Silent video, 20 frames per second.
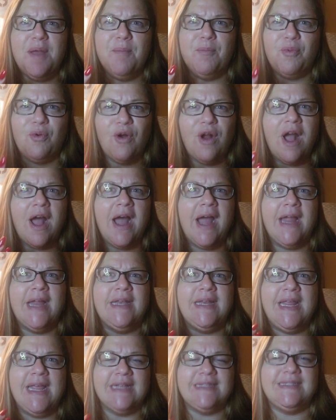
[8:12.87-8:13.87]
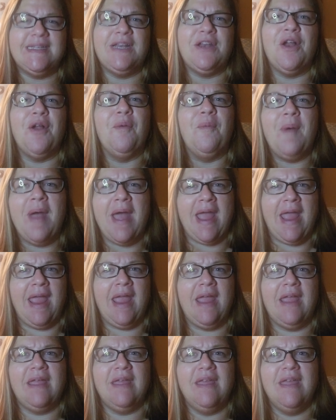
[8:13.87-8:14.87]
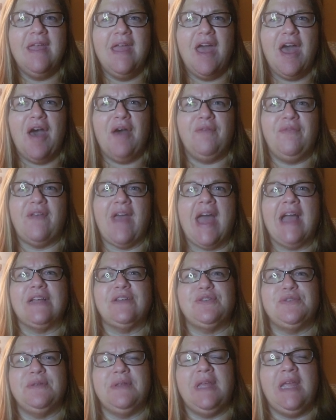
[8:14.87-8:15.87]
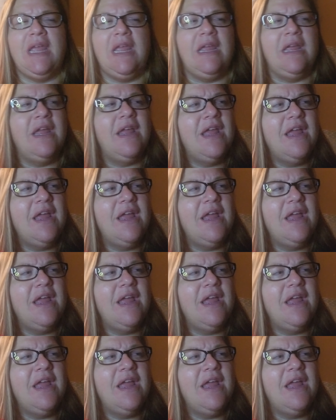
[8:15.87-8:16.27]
pride gets in our way of actually